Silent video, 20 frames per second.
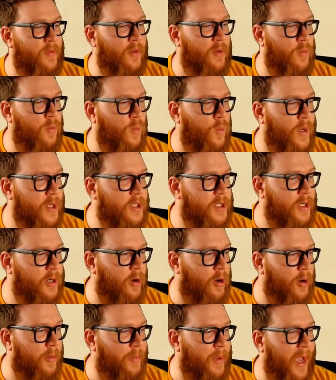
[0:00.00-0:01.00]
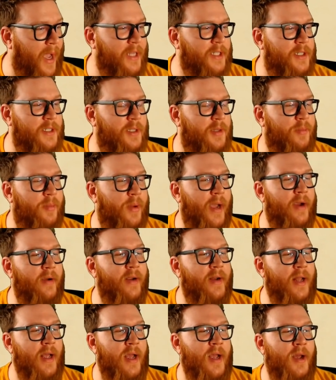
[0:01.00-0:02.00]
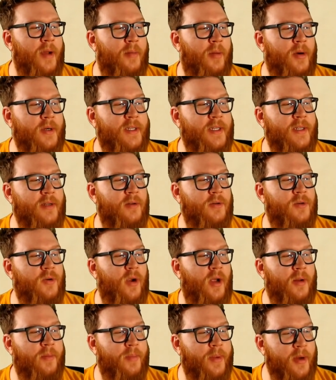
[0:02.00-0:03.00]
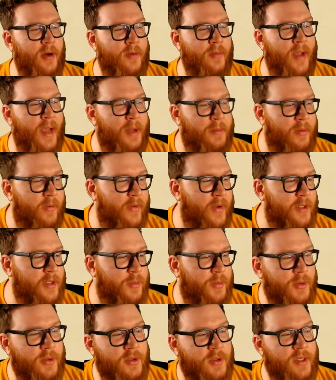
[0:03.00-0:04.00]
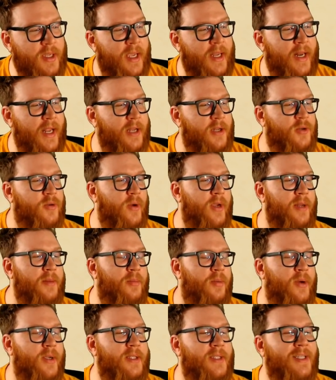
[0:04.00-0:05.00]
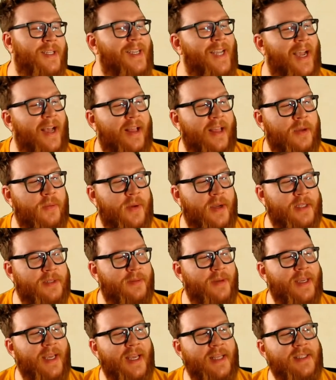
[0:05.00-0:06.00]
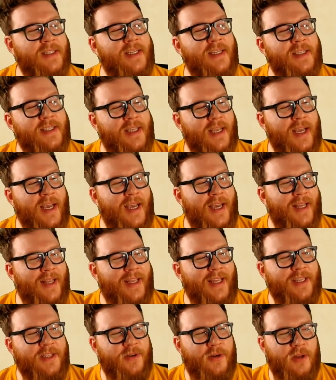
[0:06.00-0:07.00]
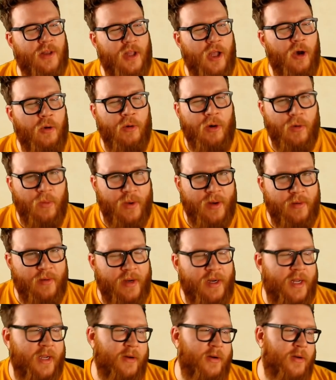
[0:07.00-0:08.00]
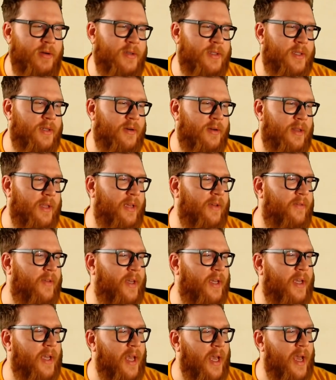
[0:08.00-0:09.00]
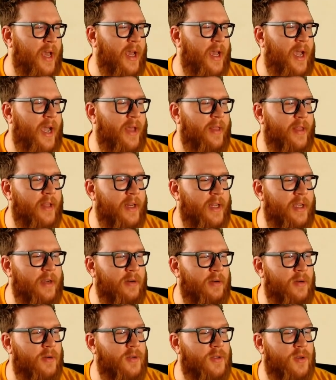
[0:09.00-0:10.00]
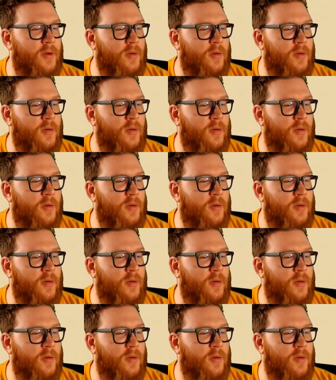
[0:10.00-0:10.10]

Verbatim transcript: which are Patches the Pirate, Bartendotron, Pyramad, Professor Putricide, and Trade Prince Gallywix. My guess is these are lower win rate heroes that are leaving. And then heroes